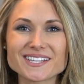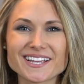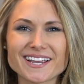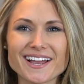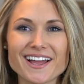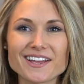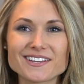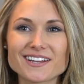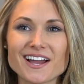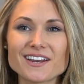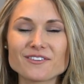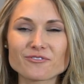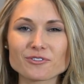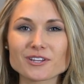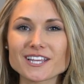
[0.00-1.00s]
Like I kind
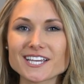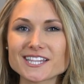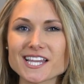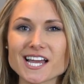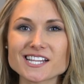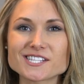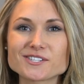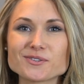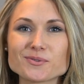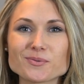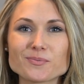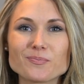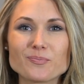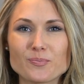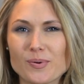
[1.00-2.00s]
of relate that to
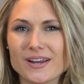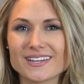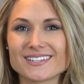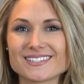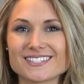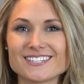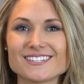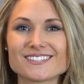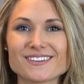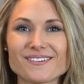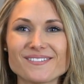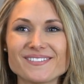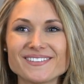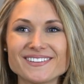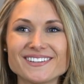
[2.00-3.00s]
pregnancy.
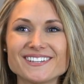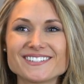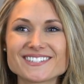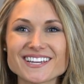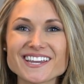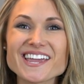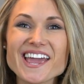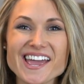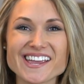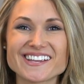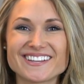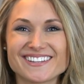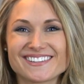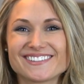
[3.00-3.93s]
So it's like, yay.